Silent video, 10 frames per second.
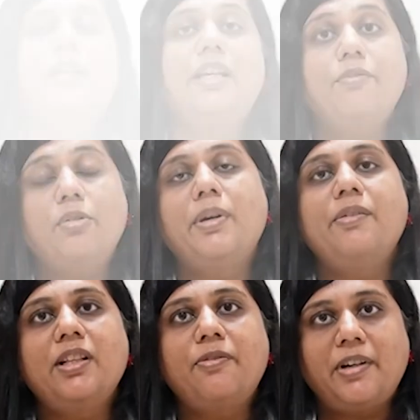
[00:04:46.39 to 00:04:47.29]
In
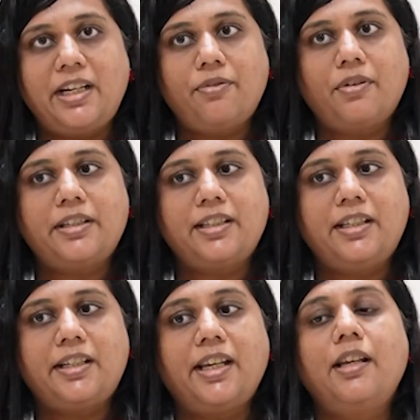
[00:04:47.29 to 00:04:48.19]
women with
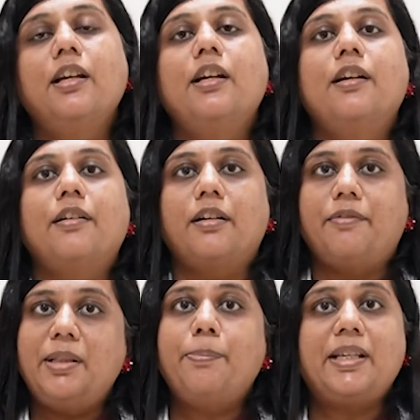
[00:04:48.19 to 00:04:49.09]
infertility uh,
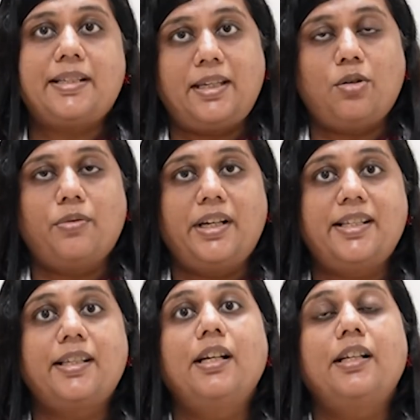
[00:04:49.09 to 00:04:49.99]
with
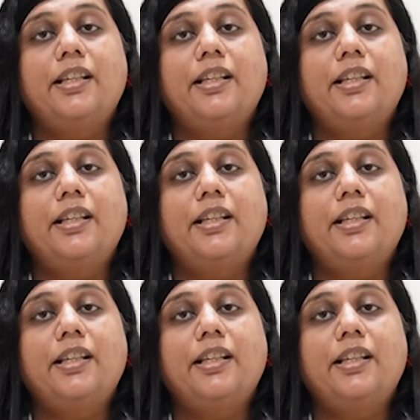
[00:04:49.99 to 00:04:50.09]
PCOS,